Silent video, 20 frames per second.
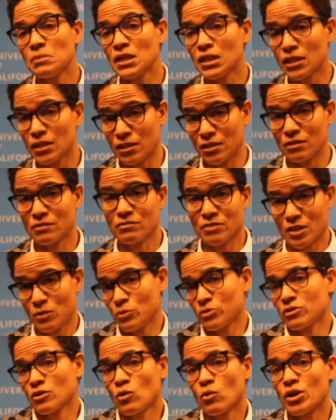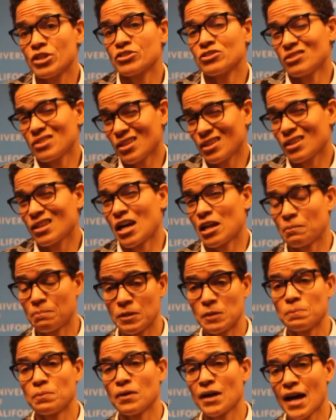mean, right, was a question that a lot of
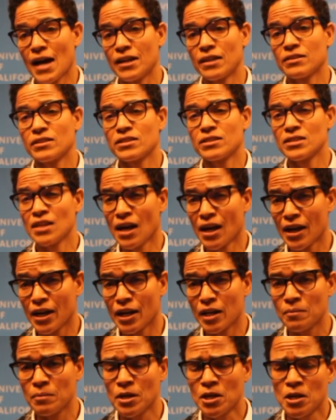people had at the time,